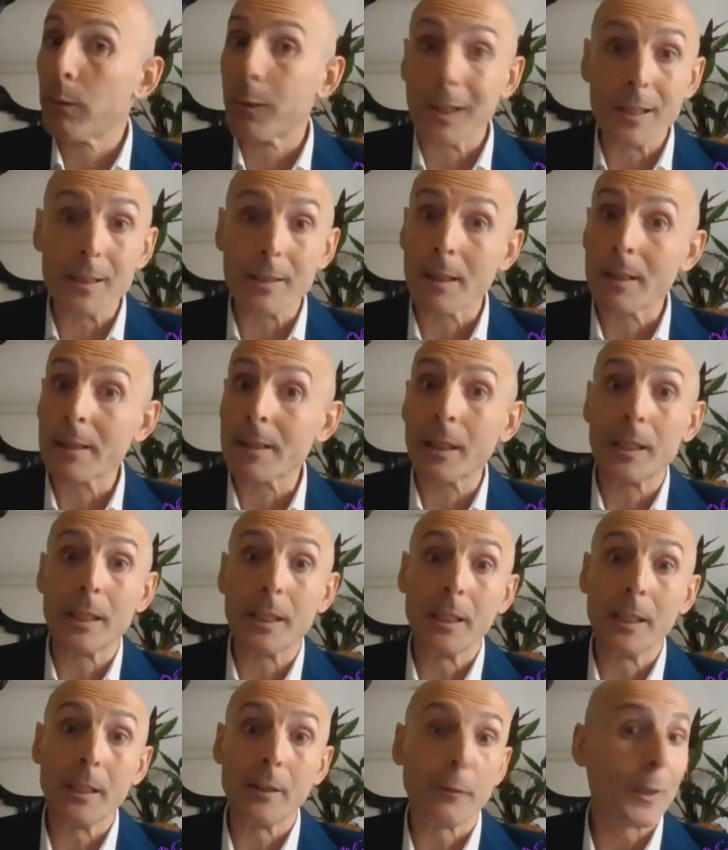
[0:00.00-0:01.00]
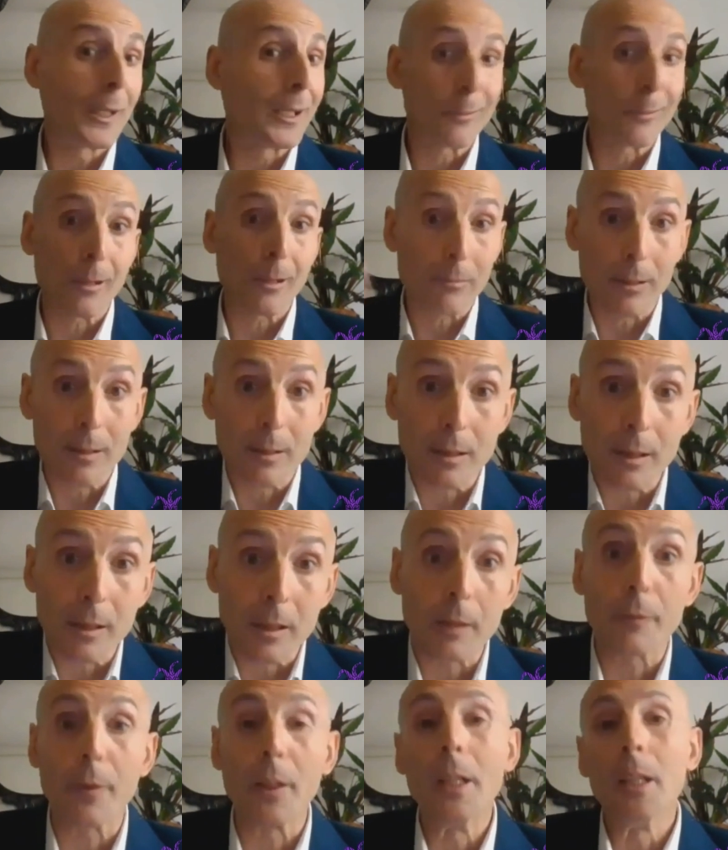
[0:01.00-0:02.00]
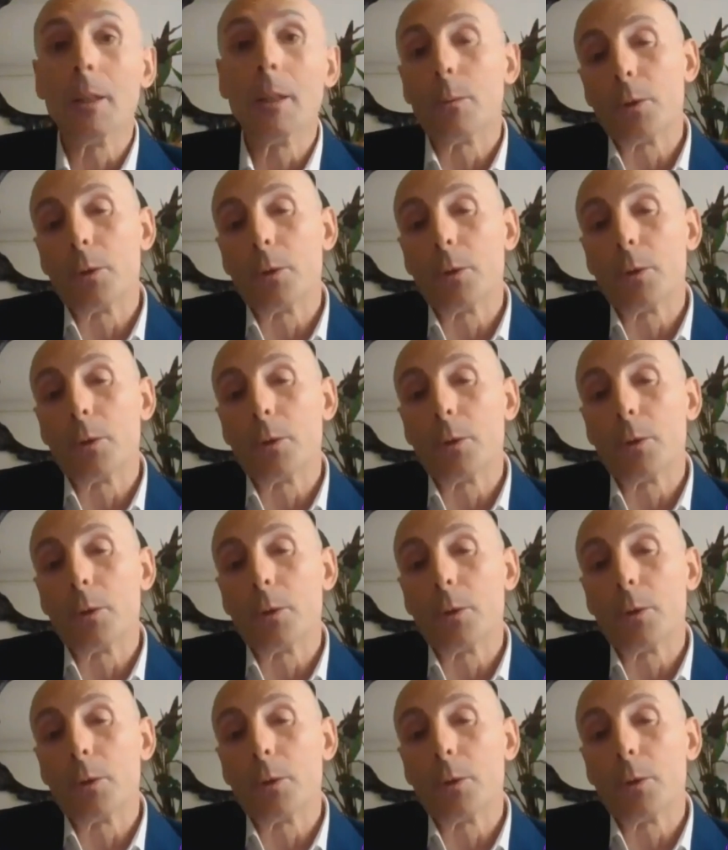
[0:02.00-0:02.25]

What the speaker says: for instance, the Federal Reserve,